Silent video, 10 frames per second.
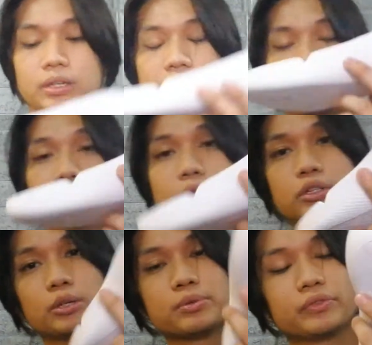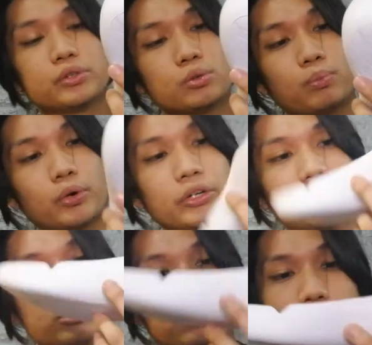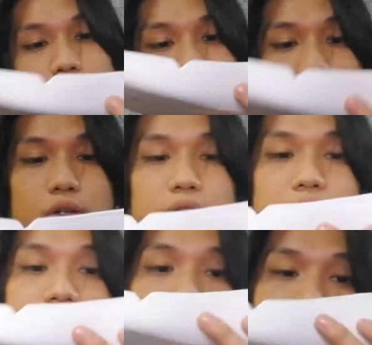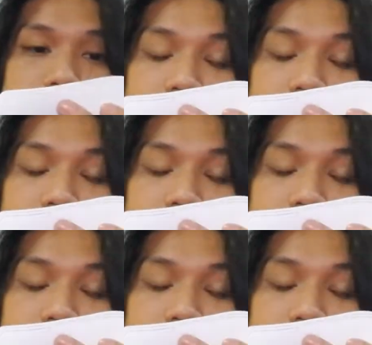So in terms of the support is